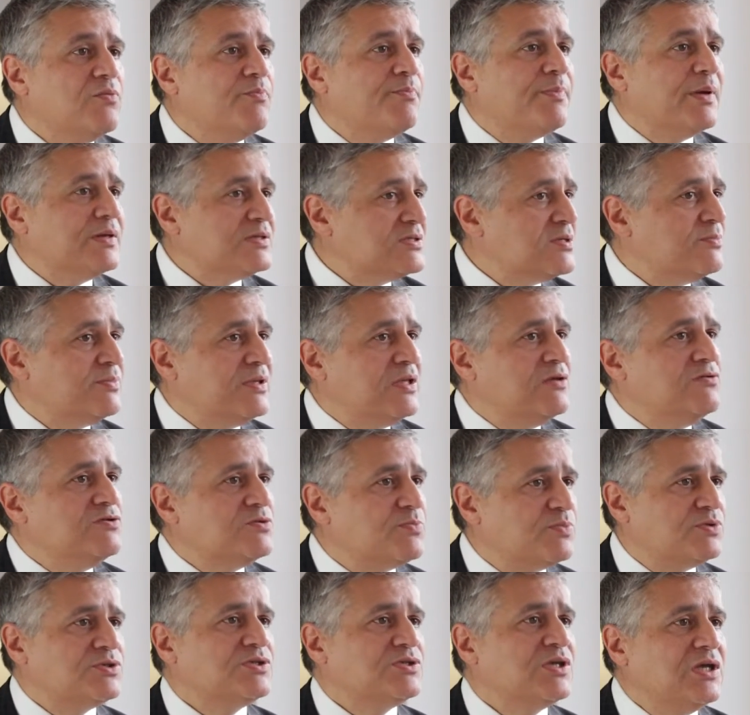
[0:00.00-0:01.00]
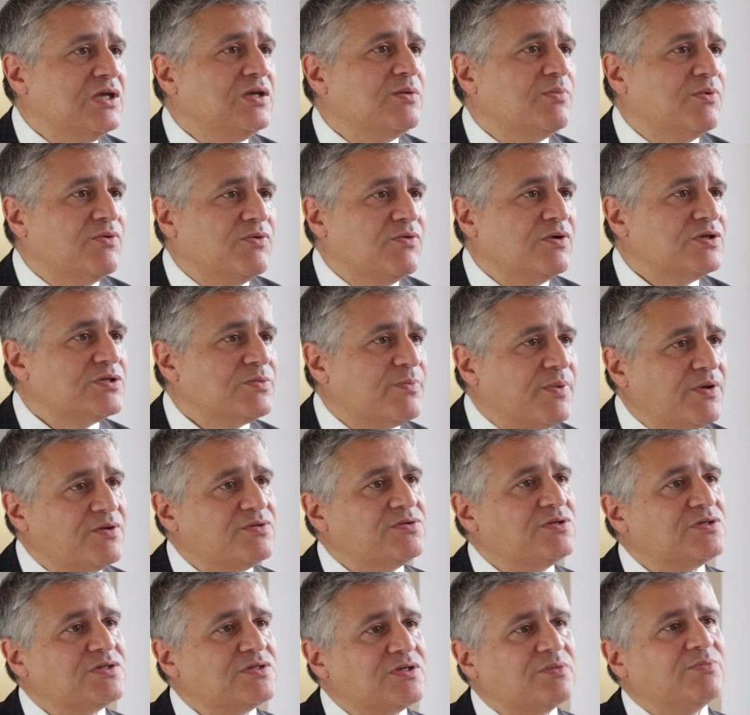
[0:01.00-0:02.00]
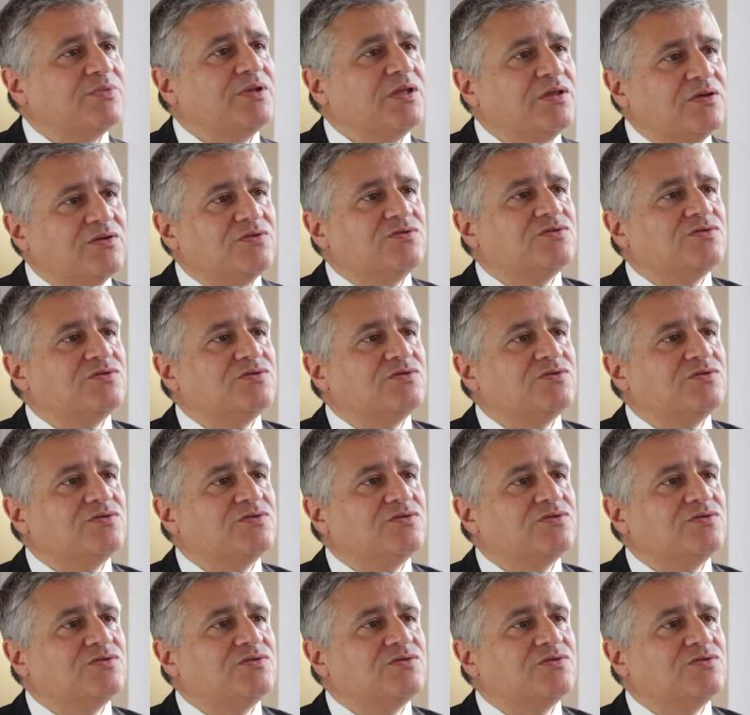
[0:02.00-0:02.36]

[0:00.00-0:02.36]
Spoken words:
but somebody who's proceedable, as opposed to somebody